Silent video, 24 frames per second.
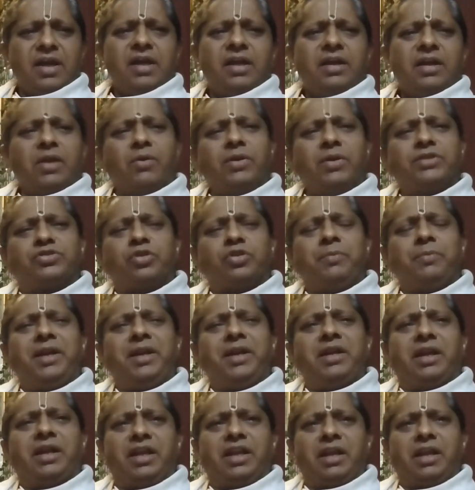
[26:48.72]
Now it should be
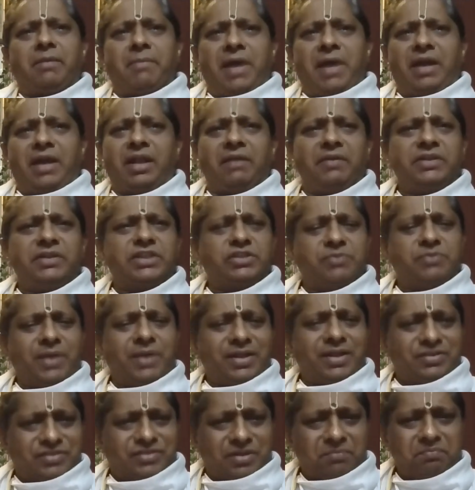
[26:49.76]
done in a manner which is
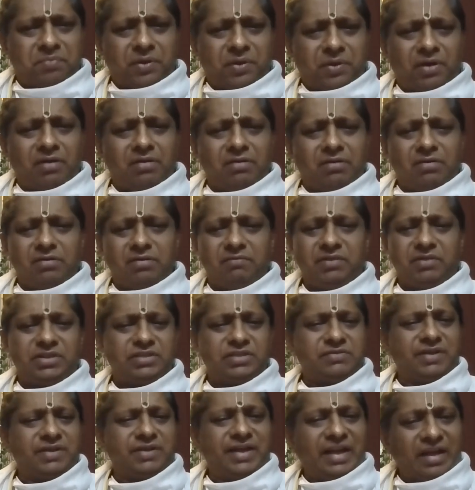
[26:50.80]
very simple, which
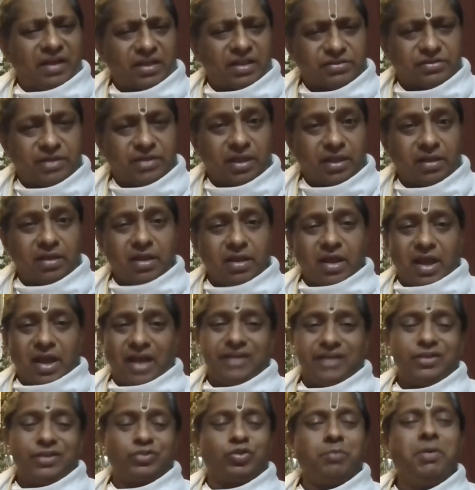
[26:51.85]
is very interesting,
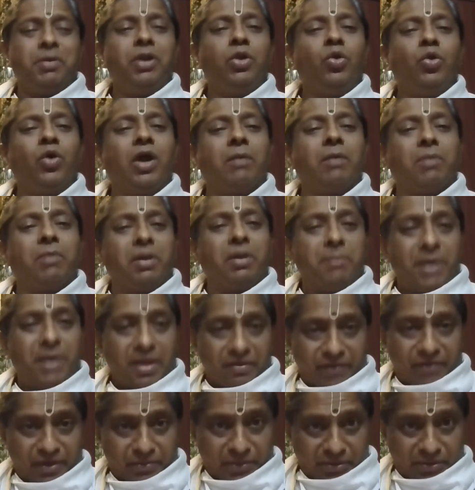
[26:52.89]
and it should be doable by
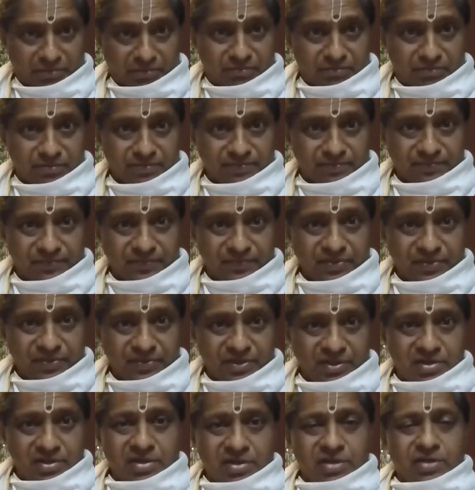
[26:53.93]
everyone.
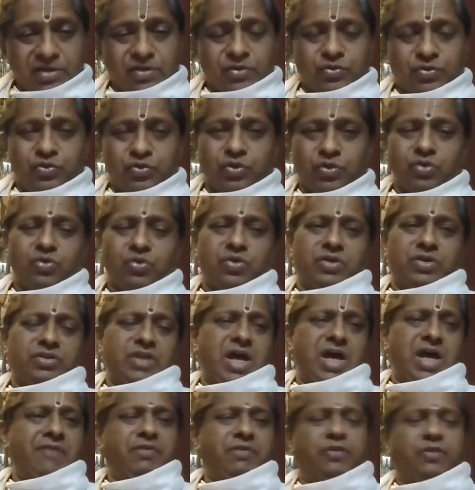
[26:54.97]
So
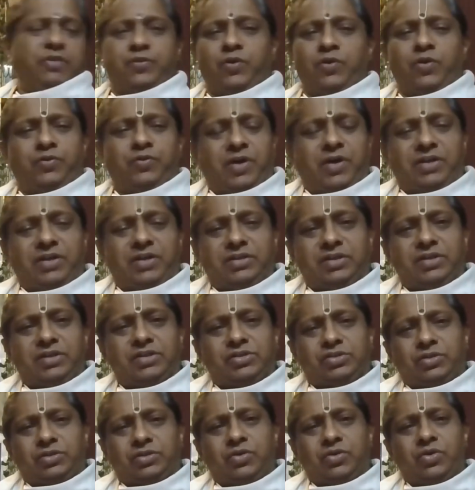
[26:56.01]
our
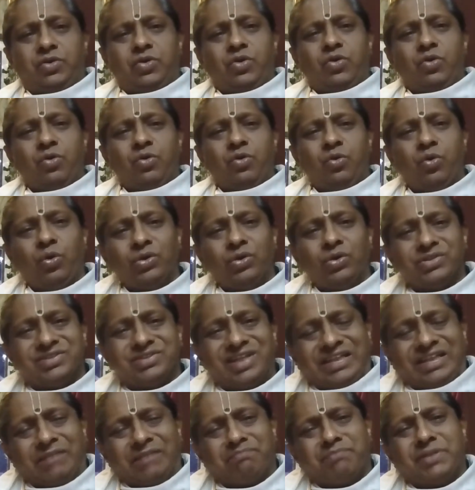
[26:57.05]
forefathers who
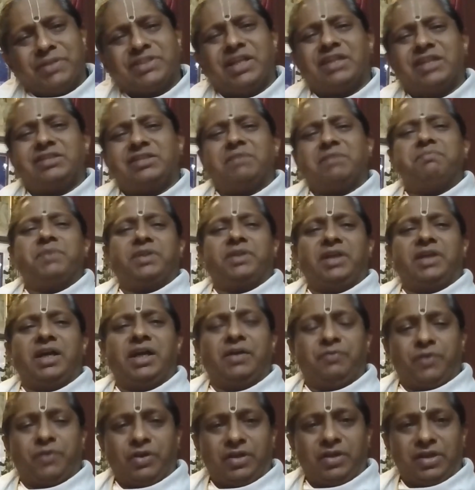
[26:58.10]
set up Bhajana
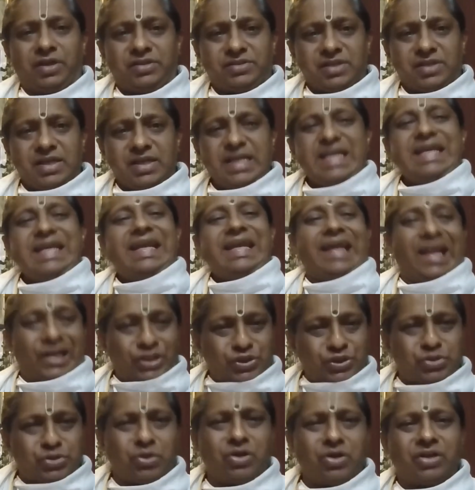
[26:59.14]
Sampradaya for us
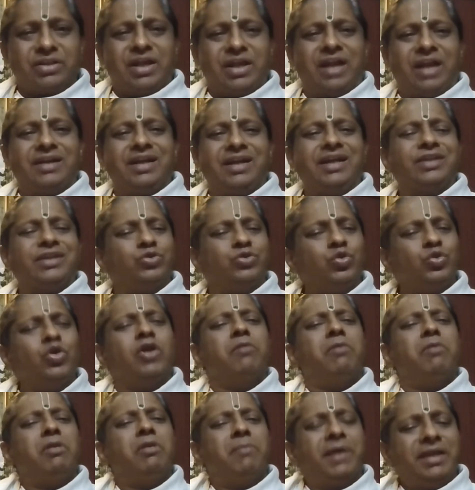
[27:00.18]
ensure that it is
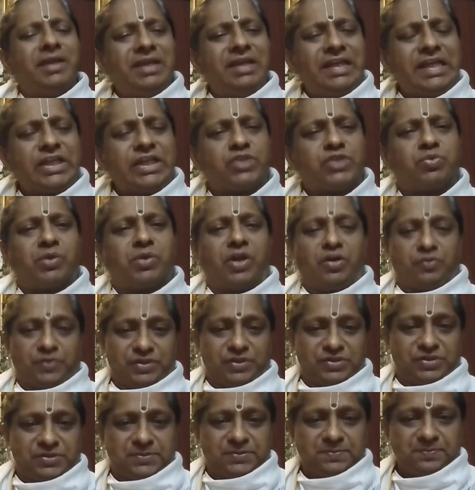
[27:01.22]
doable by each one of
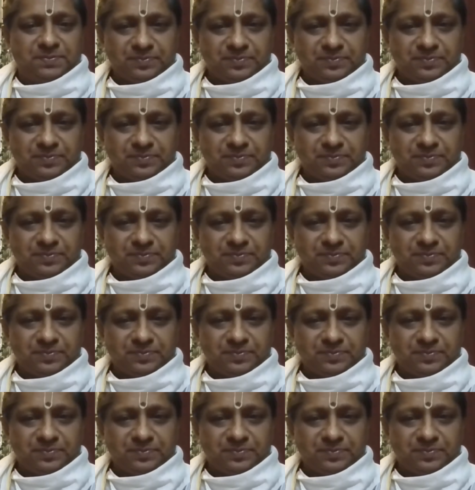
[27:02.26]
us.